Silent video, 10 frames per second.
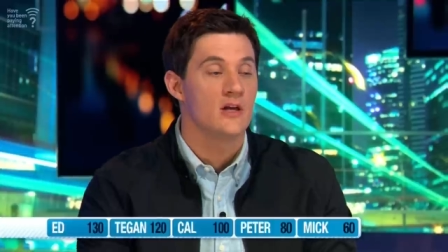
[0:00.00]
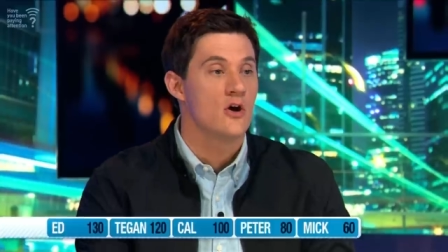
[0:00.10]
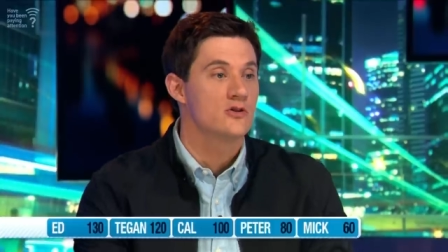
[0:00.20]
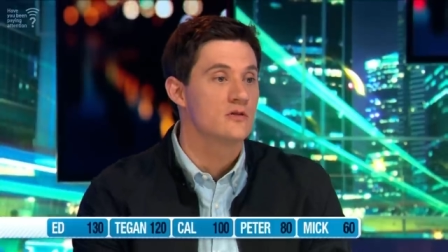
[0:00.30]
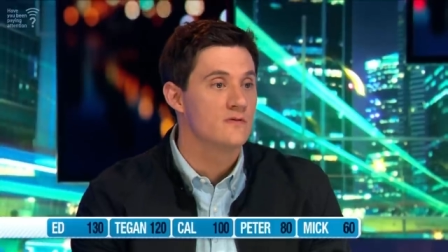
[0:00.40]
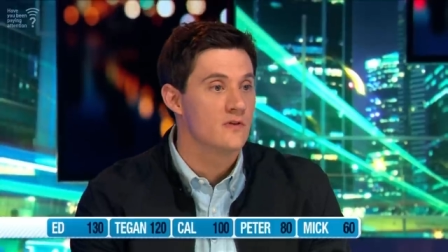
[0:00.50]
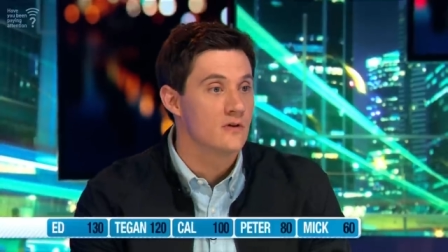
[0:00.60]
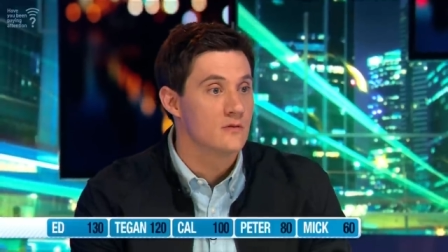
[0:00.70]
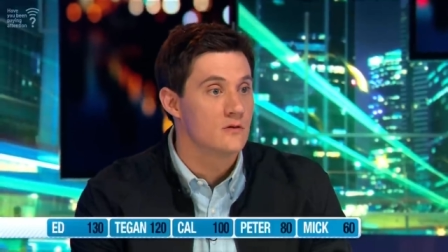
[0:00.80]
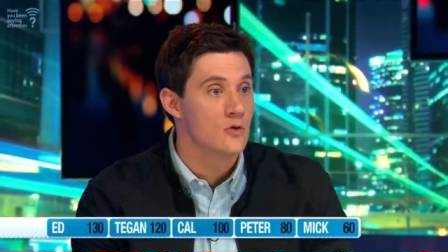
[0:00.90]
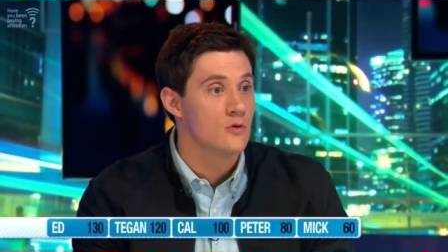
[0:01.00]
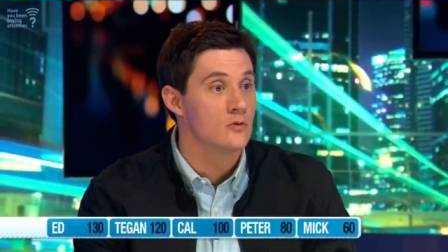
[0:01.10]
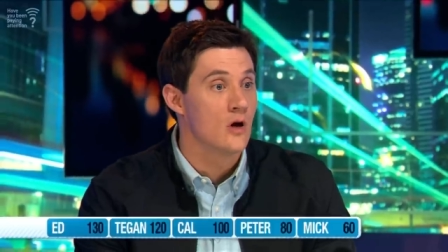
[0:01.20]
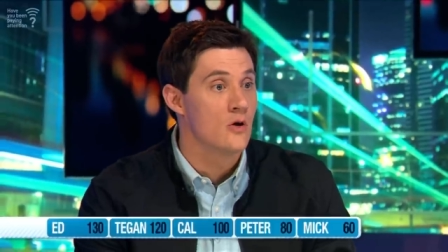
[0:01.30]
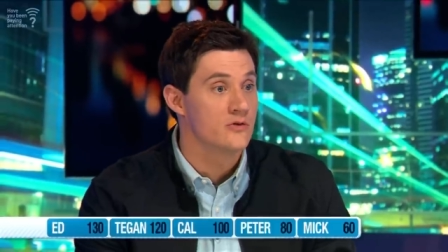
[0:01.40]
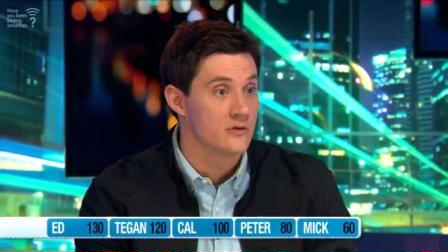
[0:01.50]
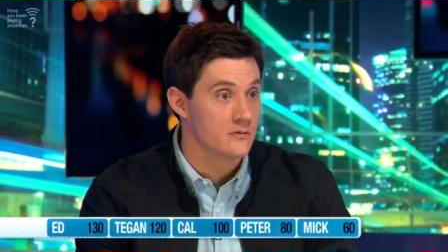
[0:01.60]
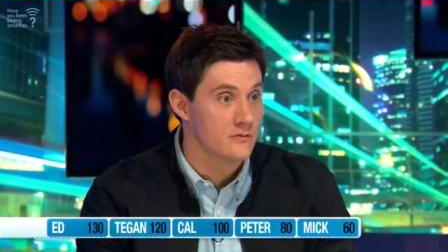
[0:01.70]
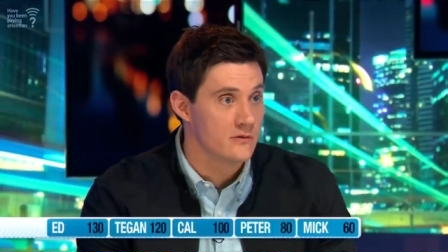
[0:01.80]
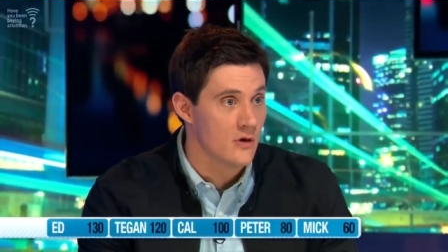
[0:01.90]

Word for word: the ocean for Google Ocean. Great